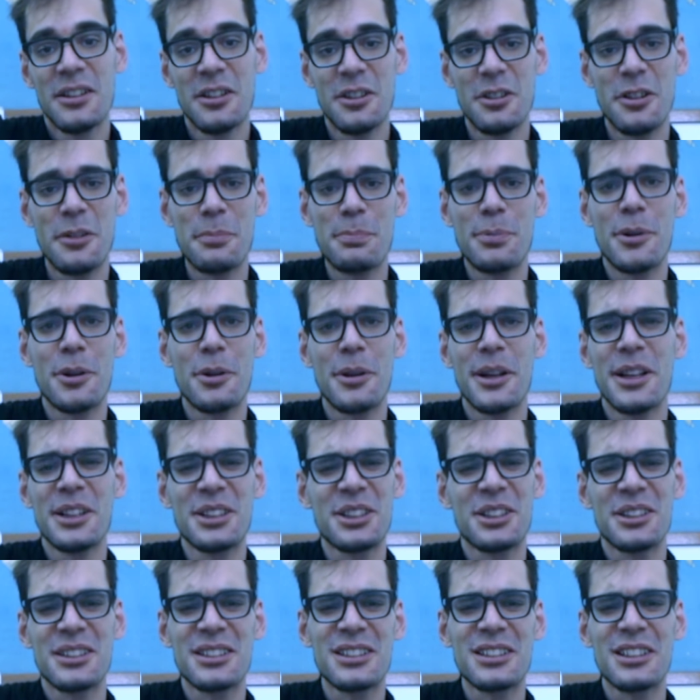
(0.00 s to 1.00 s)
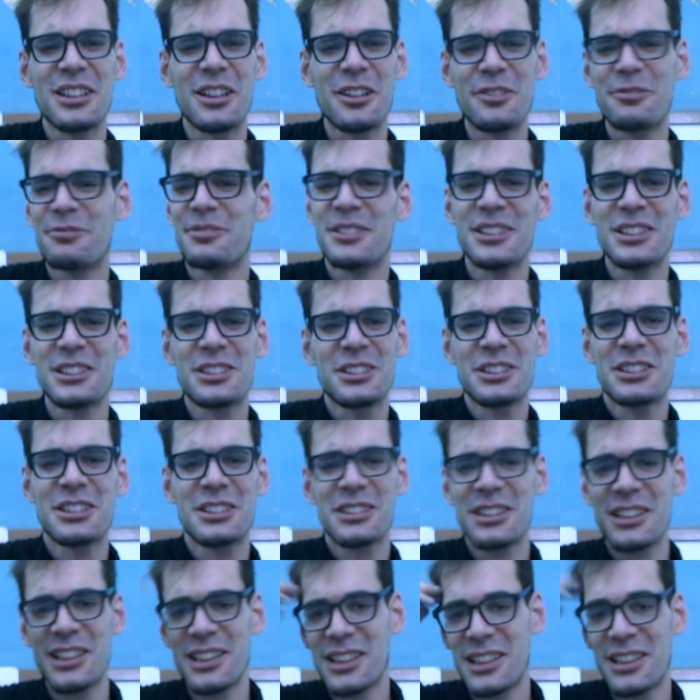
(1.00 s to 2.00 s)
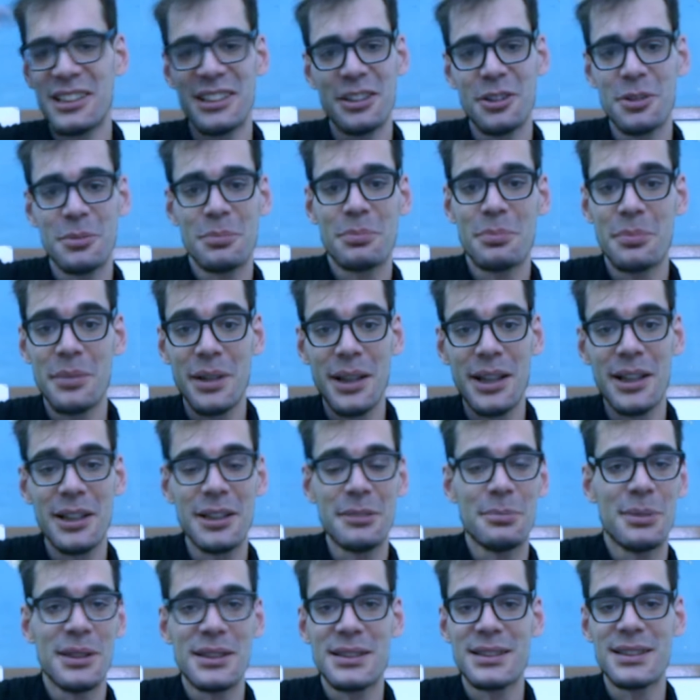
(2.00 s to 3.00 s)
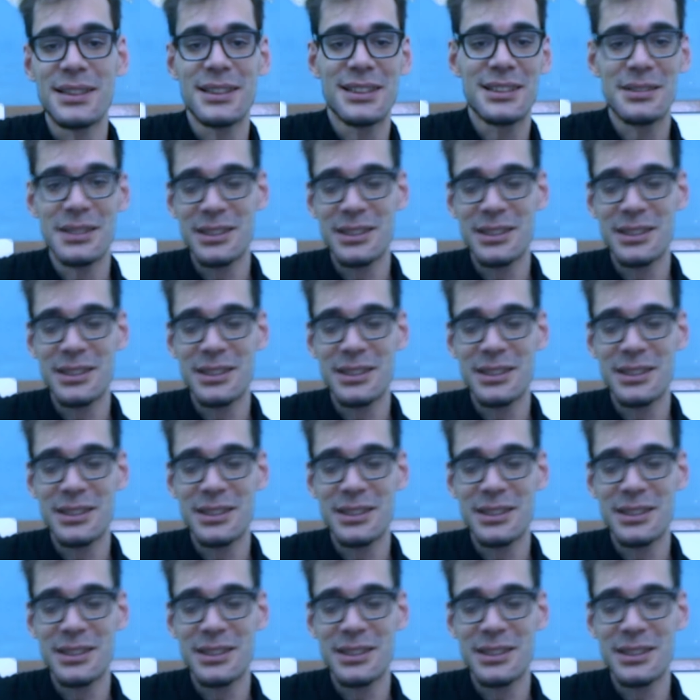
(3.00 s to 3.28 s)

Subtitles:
operation stuff, it's not my business,